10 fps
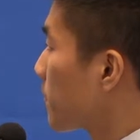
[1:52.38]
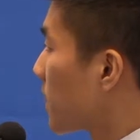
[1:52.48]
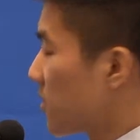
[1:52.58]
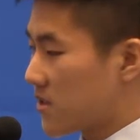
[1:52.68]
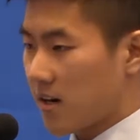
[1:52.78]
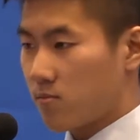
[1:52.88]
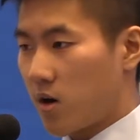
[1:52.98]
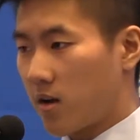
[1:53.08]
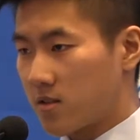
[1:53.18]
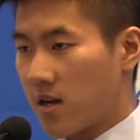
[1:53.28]
Our second
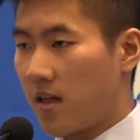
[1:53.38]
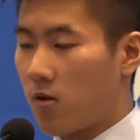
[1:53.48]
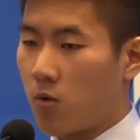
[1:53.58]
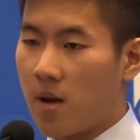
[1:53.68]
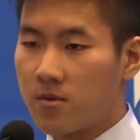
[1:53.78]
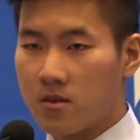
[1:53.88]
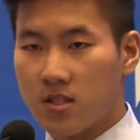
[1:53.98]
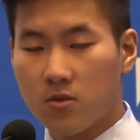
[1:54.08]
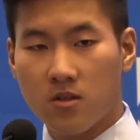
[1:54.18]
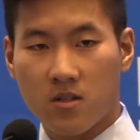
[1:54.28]
product is Highlight Wipes, and
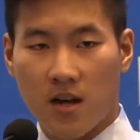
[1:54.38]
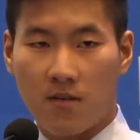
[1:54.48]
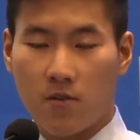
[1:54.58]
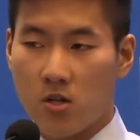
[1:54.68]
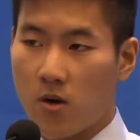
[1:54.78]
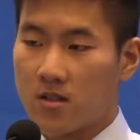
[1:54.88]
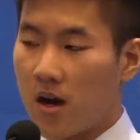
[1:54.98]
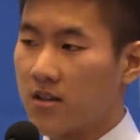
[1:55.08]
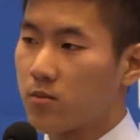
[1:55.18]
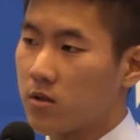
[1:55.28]
this was designed for US
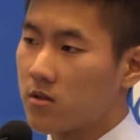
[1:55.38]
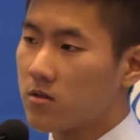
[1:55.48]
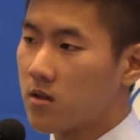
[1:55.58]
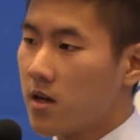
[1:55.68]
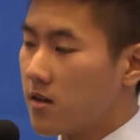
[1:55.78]
hospitals.